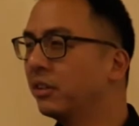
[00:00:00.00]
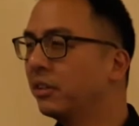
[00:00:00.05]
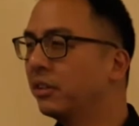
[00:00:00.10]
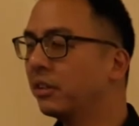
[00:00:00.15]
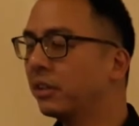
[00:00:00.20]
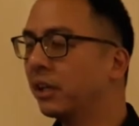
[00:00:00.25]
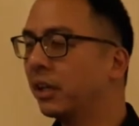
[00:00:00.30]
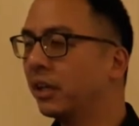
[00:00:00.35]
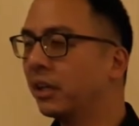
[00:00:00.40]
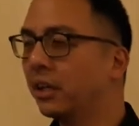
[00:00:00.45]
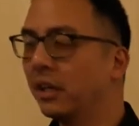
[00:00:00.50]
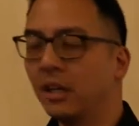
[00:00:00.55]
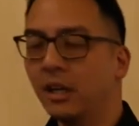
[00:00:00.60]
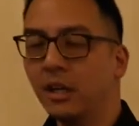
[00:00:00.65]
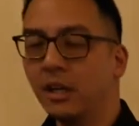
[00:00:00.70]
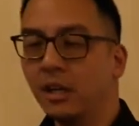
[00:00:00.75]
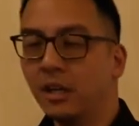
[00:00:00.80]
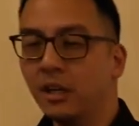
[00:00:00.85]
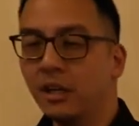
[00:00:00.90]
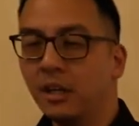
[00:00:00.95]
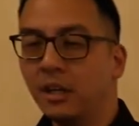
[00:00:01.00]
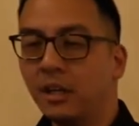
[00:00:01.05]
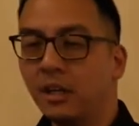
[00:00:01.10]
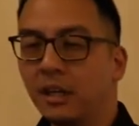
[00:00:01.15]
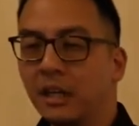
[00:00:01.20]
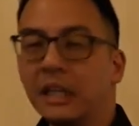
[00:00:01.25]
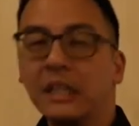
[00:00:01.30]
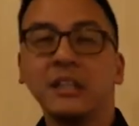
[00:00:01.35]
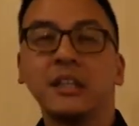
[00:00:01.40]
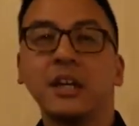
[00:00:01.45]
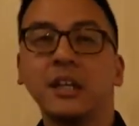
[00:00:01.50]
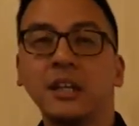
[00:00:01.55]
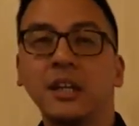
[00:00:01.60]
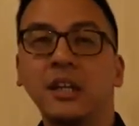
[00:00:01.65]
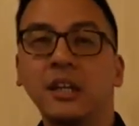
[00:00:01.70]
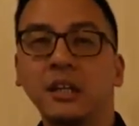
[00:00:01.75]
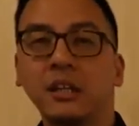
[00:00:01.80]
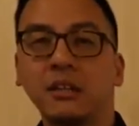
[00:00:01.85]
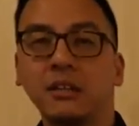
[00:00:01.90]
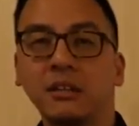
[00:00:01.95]
okay? In that
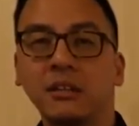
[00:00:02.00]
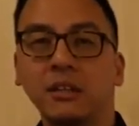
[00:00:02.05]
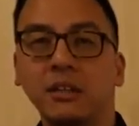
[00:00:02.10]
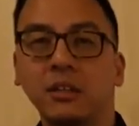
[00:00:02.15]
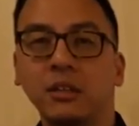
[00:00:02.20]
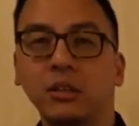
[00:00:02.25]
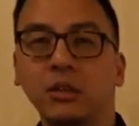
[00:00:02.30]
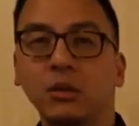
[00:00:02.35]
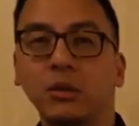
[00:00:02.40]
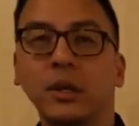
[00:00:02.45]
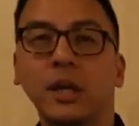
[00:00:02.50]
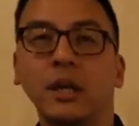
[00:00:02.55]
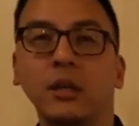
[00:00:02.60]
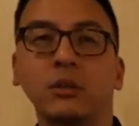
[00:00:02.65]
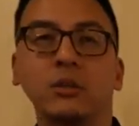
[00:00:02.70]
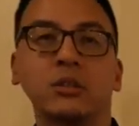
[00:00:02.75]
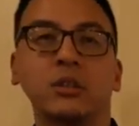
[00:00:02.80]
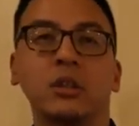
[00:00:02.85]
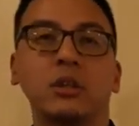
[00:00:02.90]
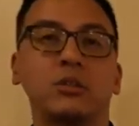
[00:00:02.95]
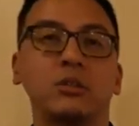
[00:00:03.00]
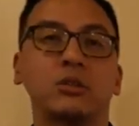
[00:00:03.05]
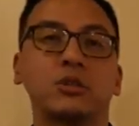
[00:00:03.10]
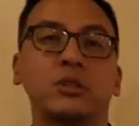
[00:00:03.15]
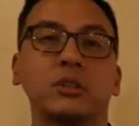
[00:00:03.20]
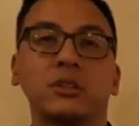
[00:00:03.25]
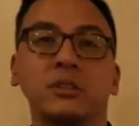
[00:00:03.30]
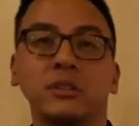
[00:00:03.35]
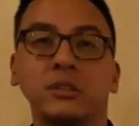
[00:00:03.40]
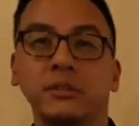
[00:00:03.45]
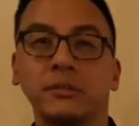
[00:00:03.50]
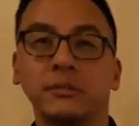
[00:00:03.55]
heat, you can lose a lot of nutrients.